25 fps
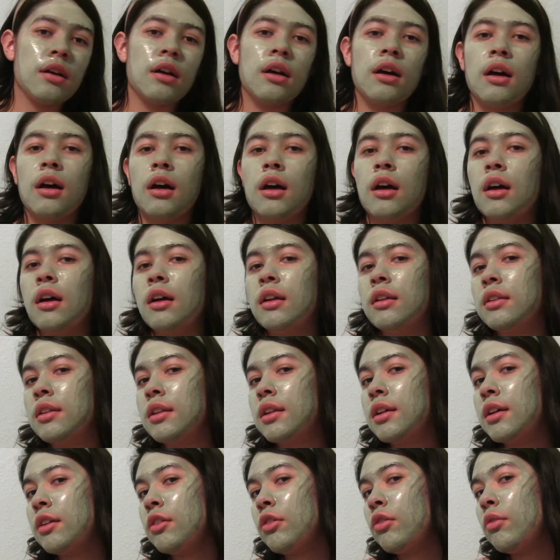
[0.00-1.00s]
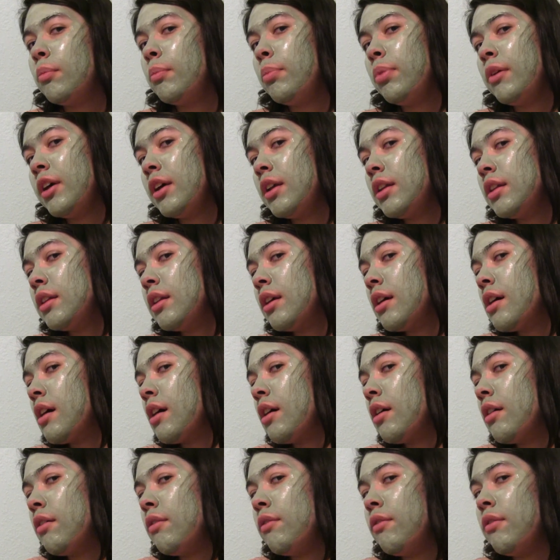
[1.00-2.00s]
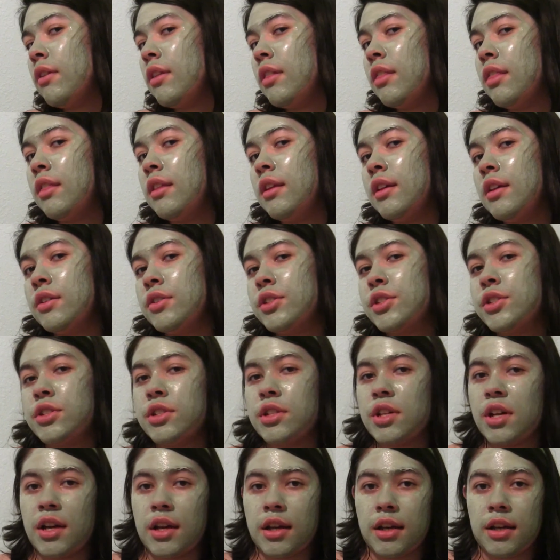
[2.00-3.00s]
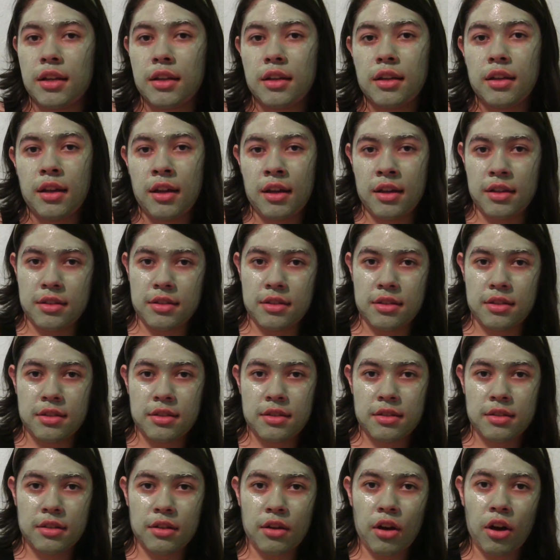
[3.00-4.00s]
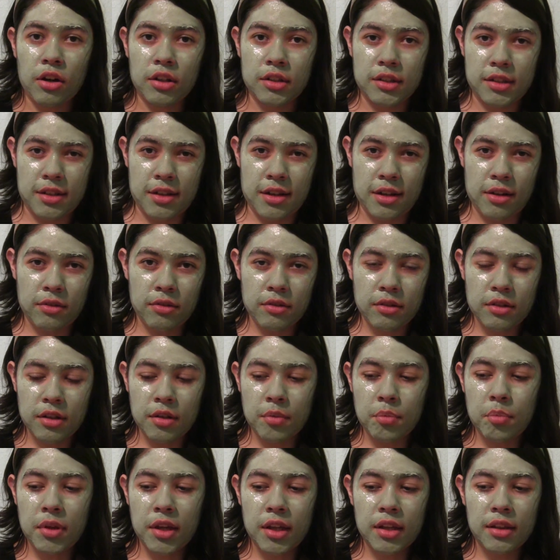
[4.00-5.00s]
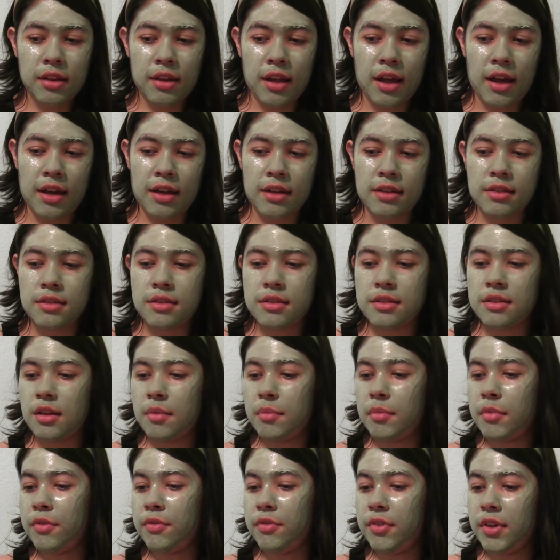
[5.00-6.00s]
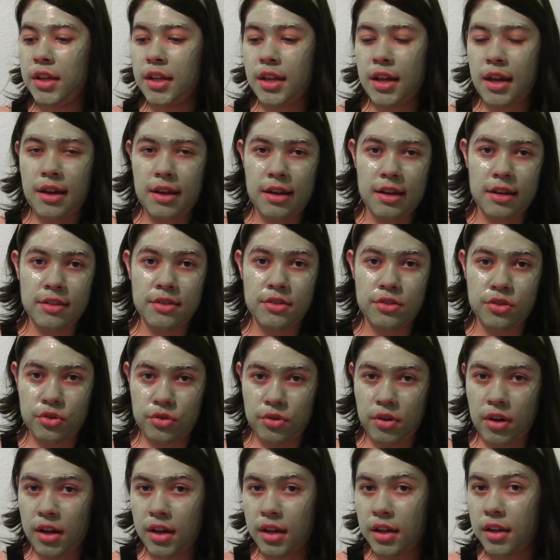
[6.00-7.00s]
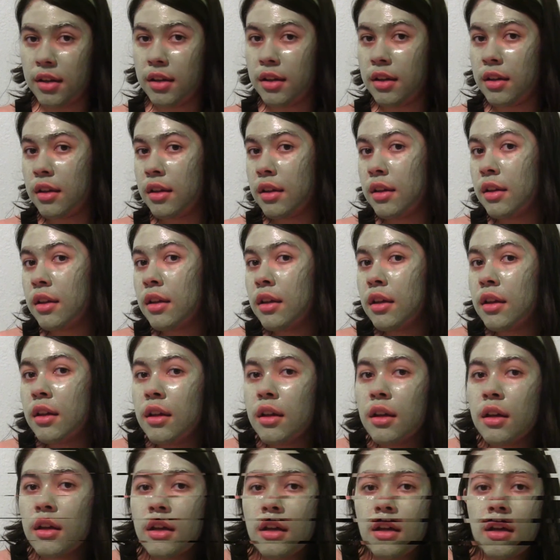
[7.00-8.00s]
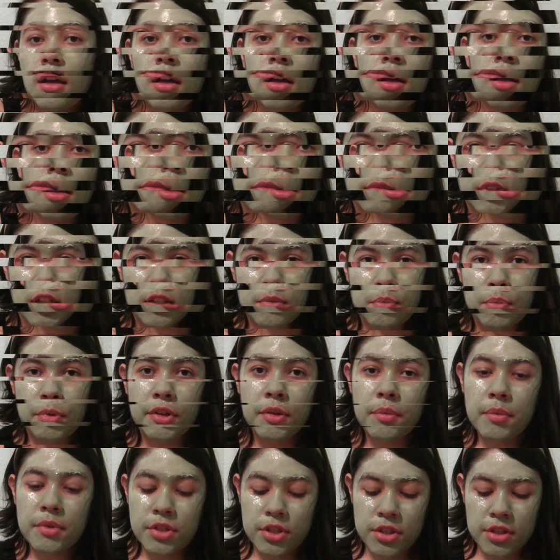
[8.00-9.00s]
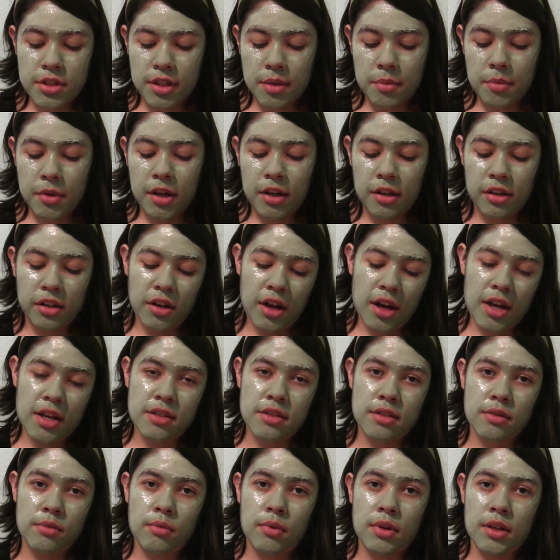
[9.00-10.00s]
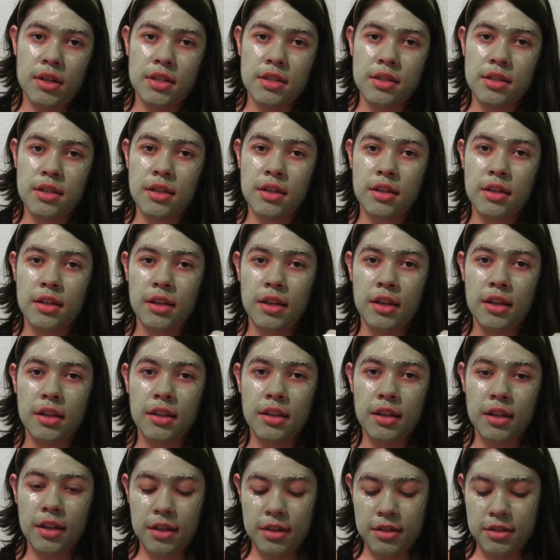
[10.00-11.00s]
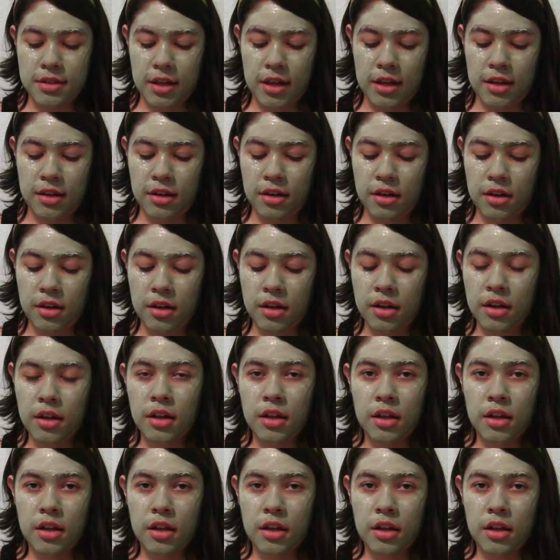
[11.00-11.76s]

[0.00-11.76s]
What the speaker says: a little bit of the shine has gone down a bit as some of it has dried. It's pretty much the same color as it was in the container.